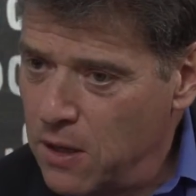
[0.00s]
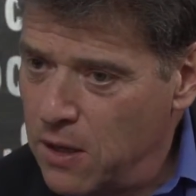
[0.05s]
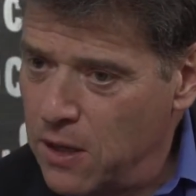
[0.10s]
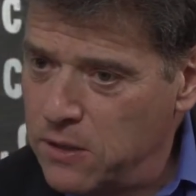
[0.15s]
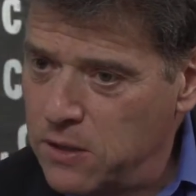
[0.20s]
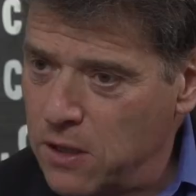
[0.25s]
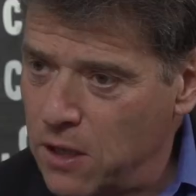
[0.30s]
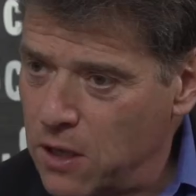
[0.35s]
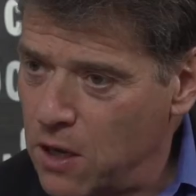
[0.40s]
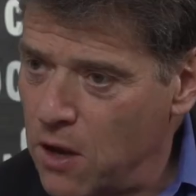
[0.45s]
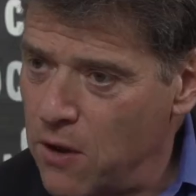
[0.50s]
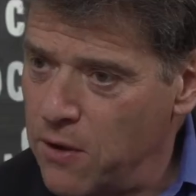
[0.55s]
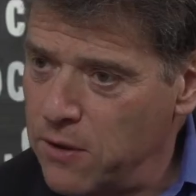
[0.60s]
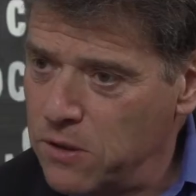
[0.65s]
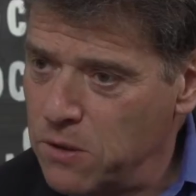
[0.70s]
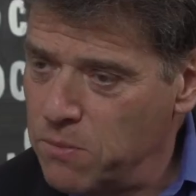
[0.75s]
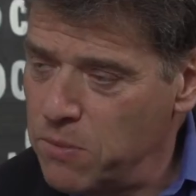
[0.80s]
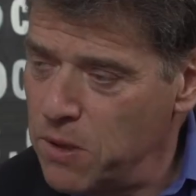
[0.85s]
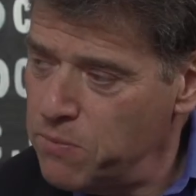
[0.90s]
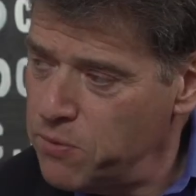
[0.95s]
is it
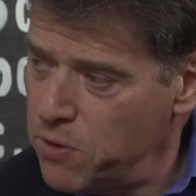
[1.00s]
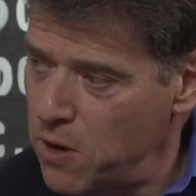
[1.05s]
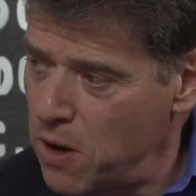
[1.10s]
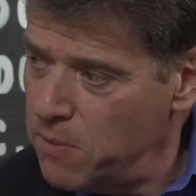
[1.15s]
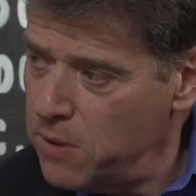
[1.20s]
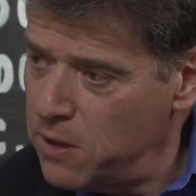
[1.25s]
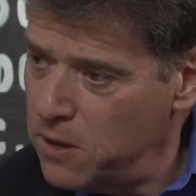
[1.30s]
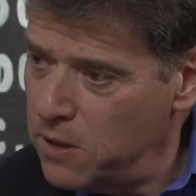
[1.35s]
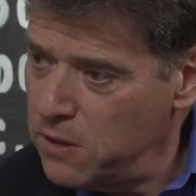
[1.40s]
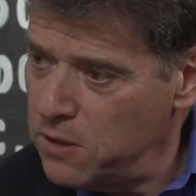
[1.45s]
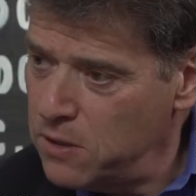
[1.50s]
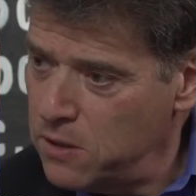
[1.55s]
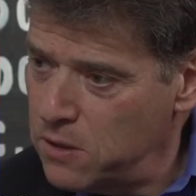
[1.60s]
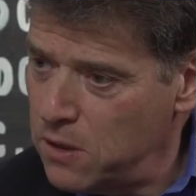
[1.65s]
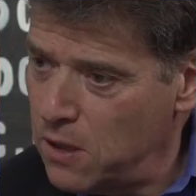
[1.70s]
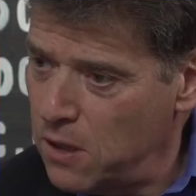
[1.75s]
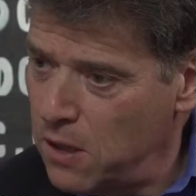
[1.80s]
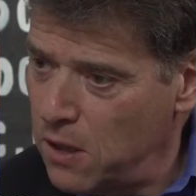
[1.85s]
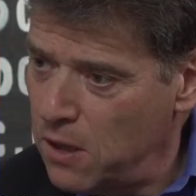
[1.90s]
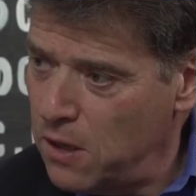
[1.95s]
going to be
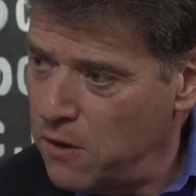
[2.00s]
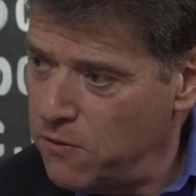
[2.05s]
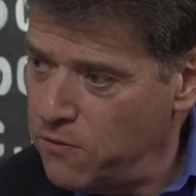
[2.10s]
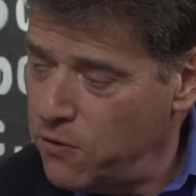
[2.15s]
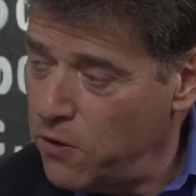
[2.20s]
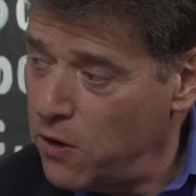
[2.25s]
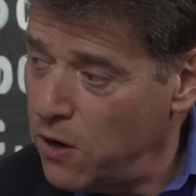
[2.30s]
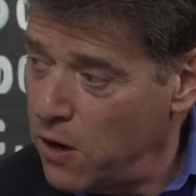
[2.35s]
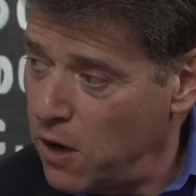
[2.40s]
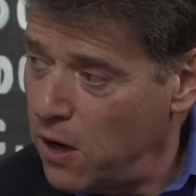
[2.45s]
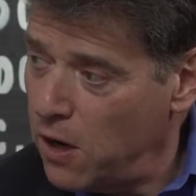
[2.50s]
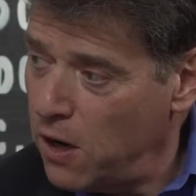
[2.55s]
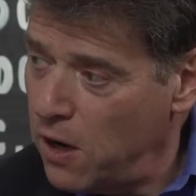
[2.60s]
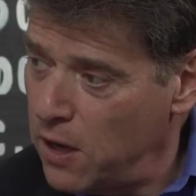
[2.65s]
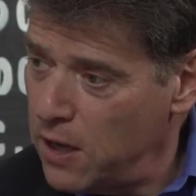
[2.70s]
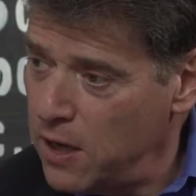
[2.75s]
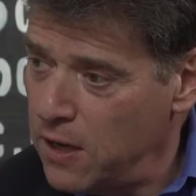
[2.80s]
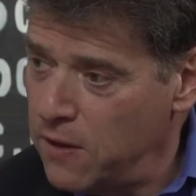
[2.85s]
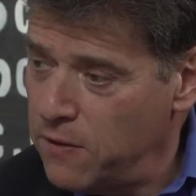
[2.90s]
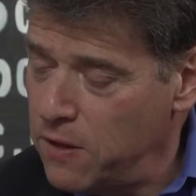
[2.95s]
prominent for
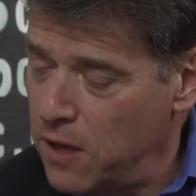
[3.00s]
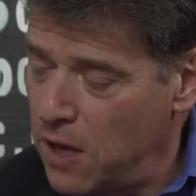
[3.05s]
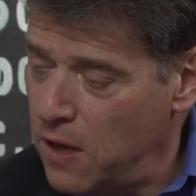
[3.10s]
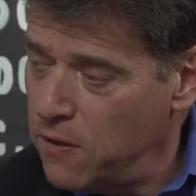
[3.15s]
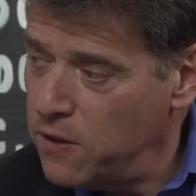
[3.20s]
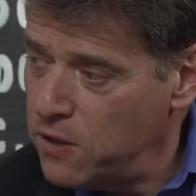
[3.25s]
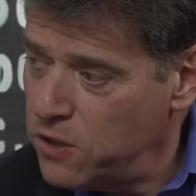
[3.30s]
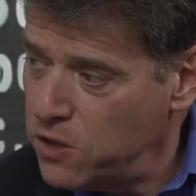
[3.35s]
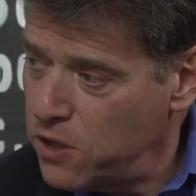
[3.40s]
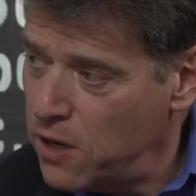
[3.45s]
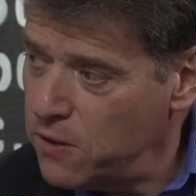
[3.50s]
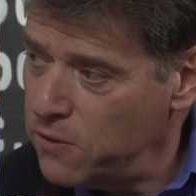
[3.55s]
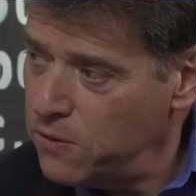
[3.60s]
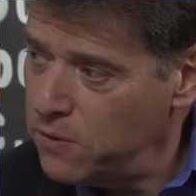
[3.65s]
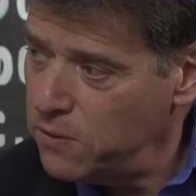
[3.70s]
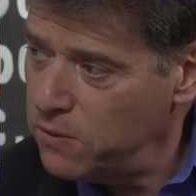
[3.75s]
her in the general?